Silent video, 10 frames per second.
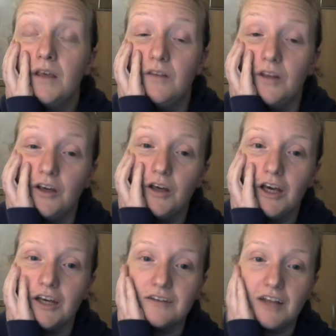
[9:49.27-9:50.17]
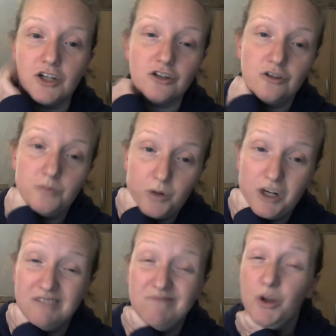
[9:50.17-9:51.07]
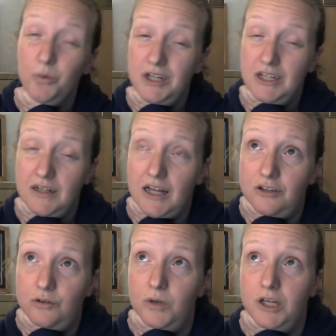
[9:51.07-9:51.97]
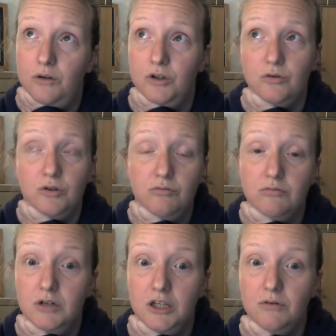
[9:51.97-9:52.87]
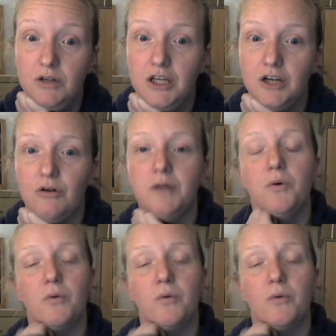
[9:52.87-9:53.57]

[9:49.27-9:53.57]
the extension sprint that we did last week, which was really, really incredible.